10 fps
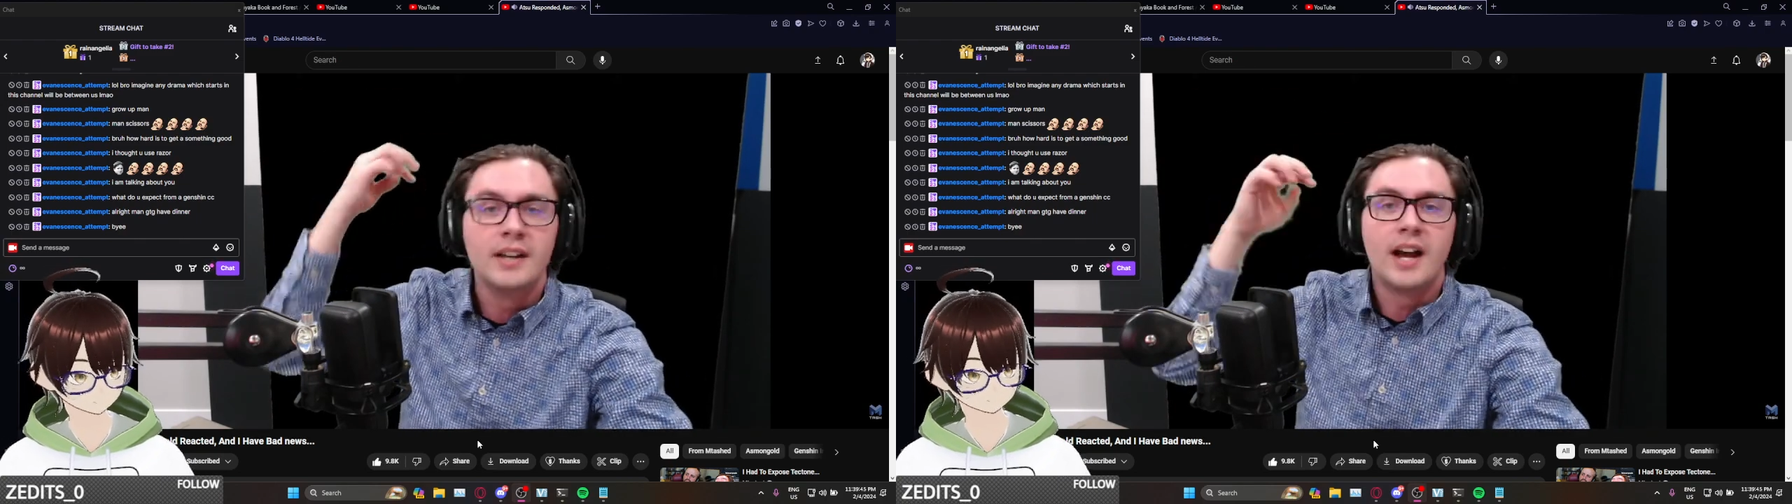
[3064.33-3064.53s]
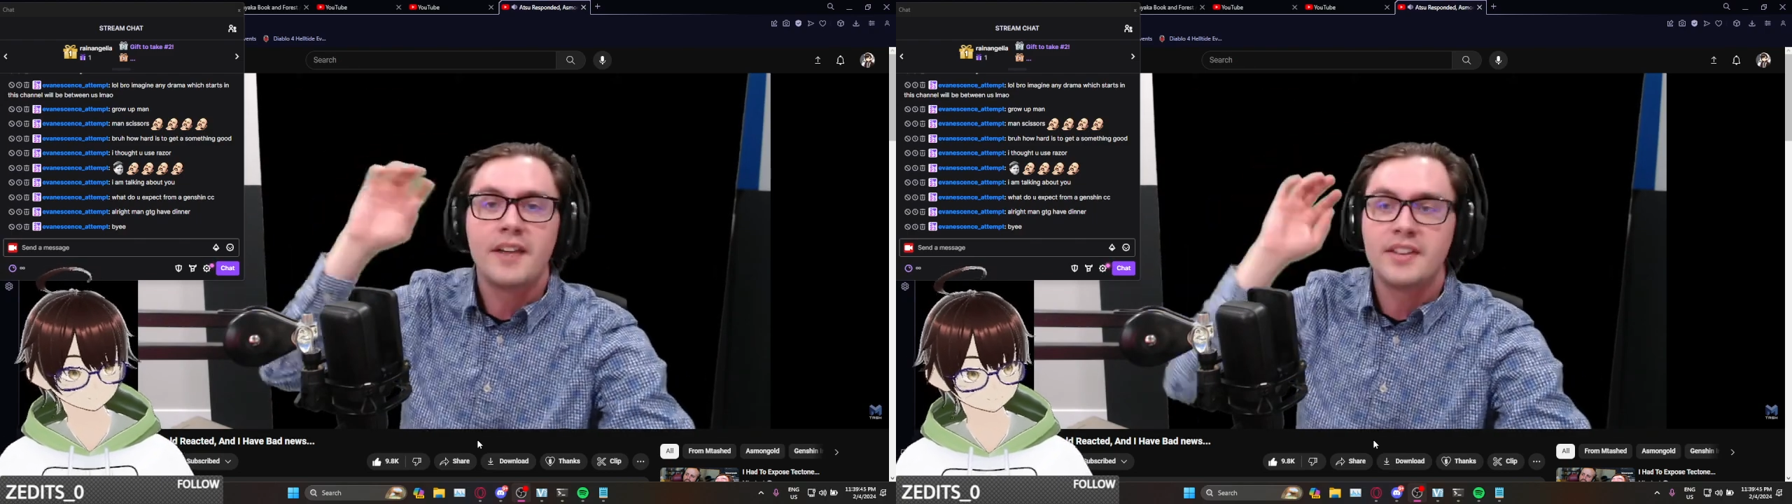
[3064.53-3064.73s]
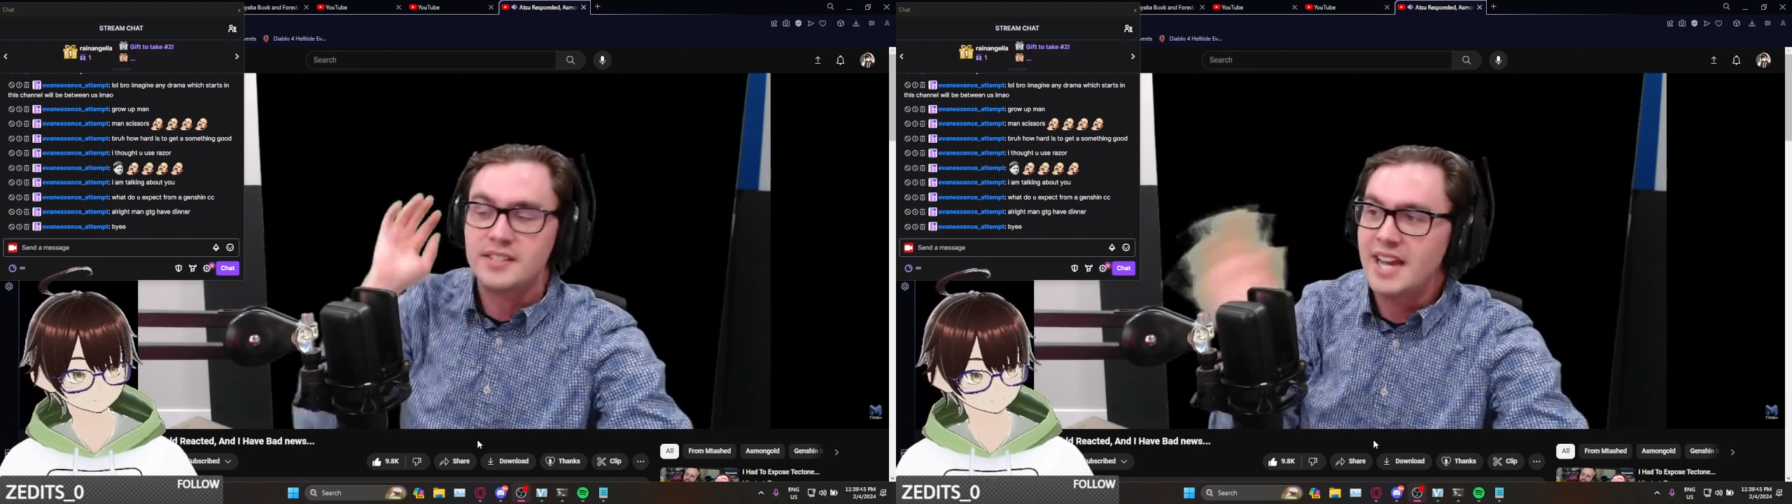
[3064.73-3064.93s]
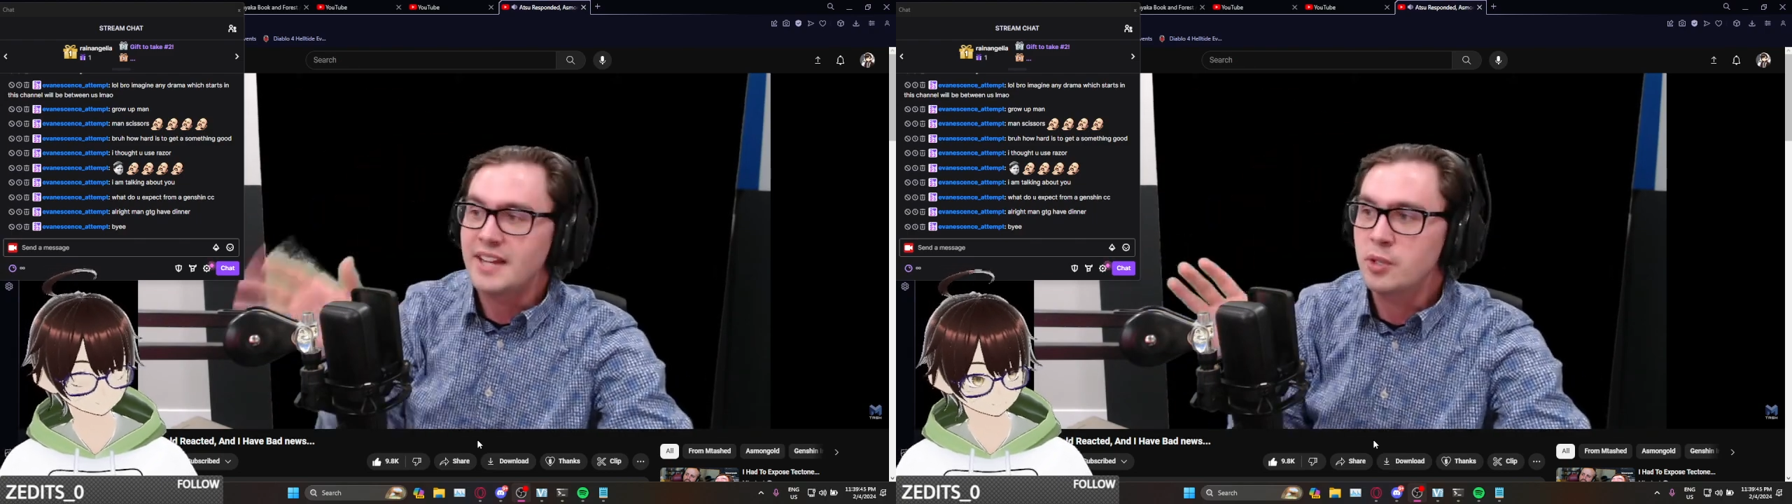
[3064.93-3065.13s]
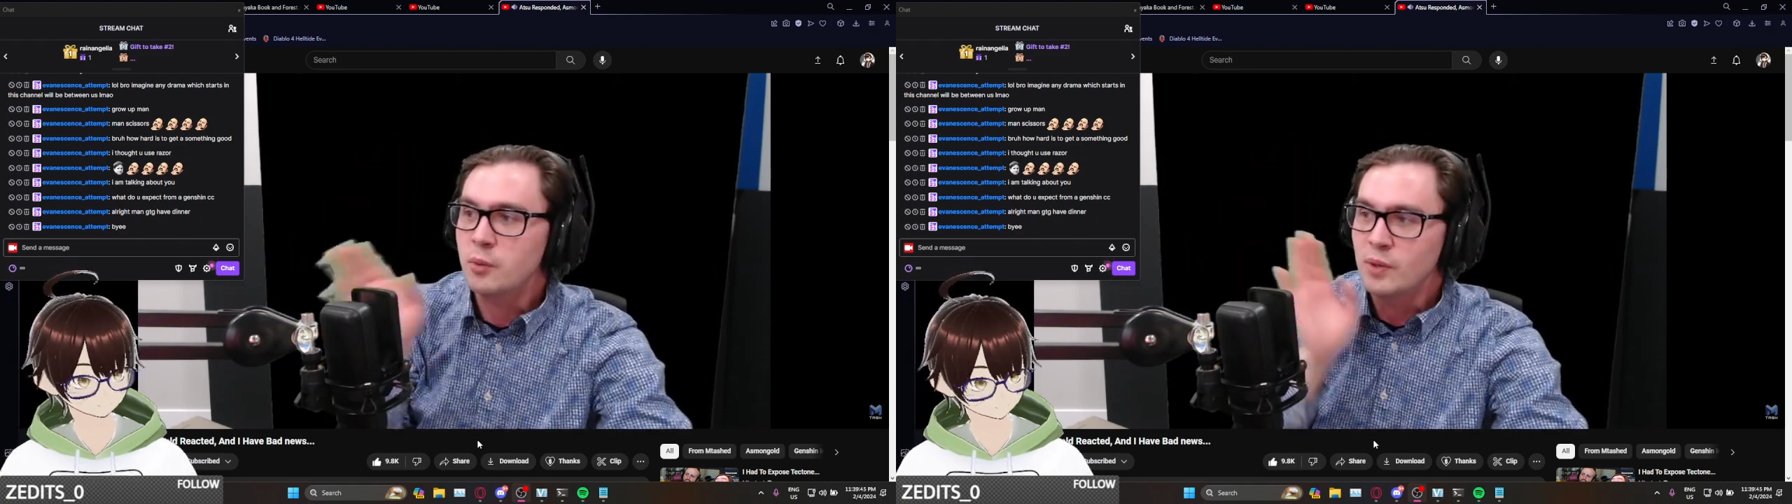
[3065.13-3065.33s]
I think
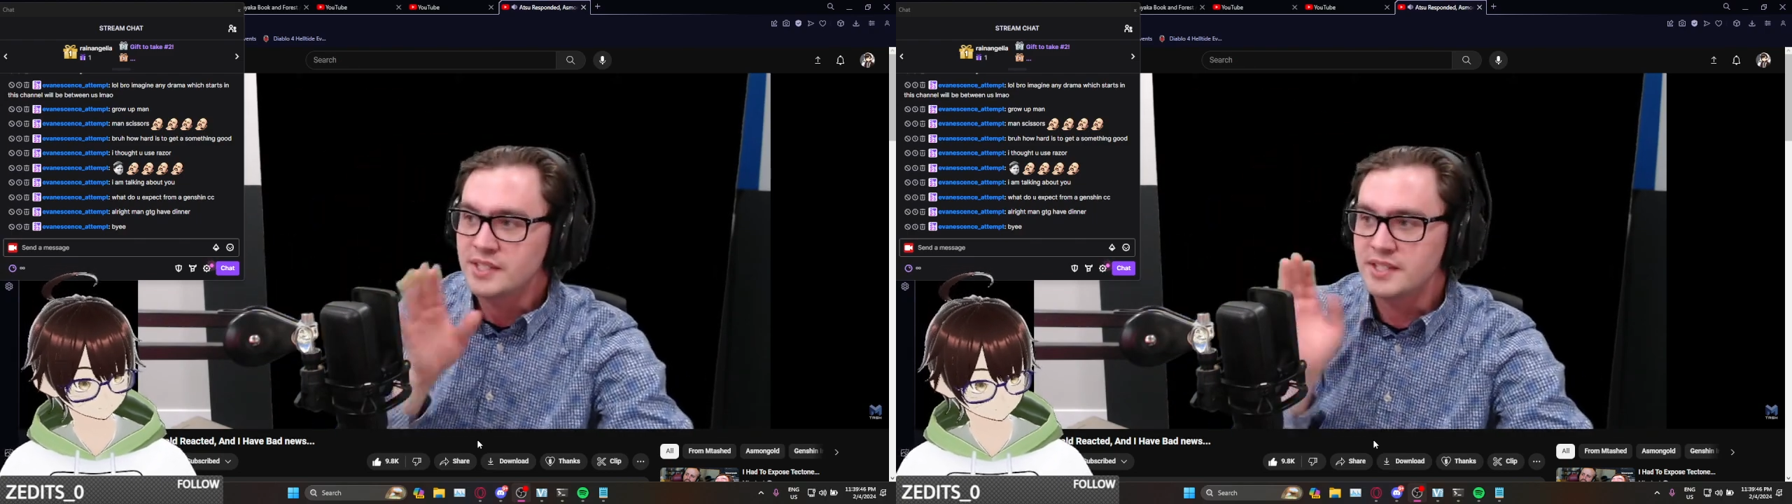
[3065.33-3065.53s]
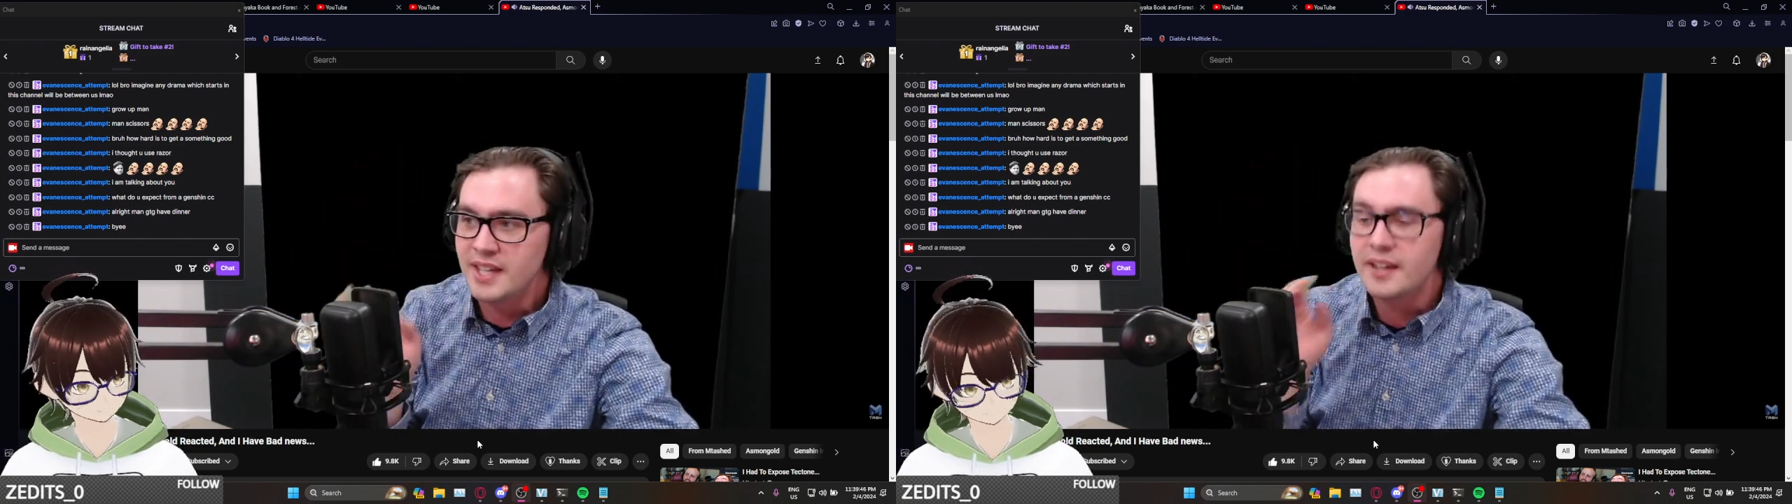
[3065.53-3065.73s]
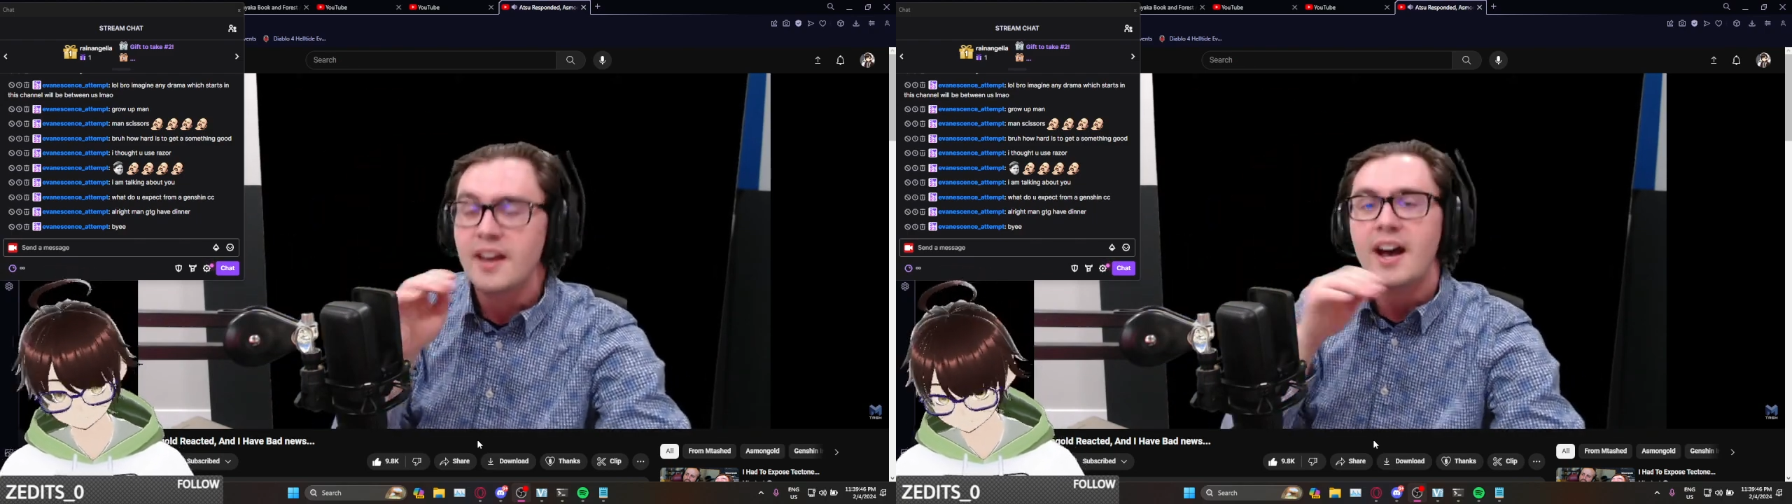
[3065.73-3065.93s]
Tectone was a dick.